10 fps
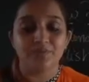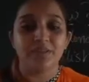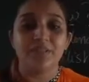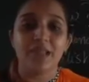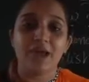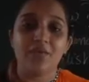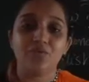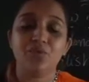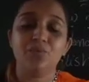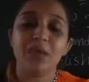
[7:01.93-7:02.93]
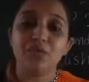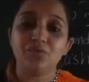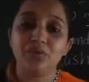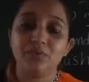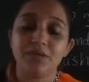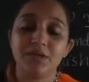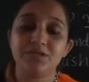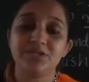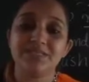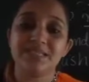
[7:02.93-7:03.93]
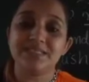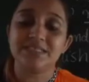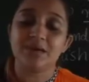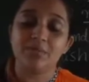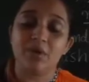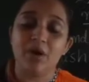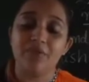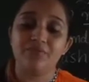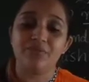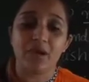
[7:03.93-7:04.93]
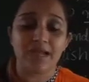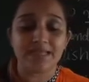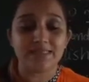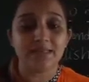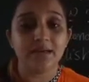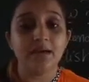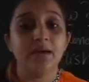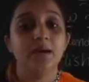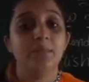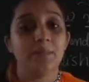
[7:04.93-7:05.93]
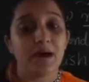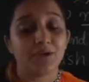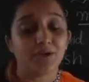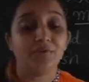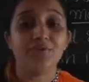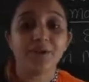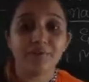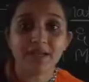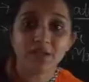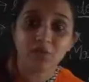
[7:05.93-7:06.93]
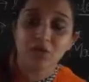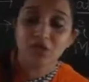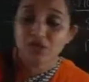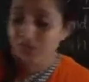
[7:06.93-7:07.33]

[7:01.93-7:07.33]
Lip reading: they have to pay to the British system as a part of revenue. So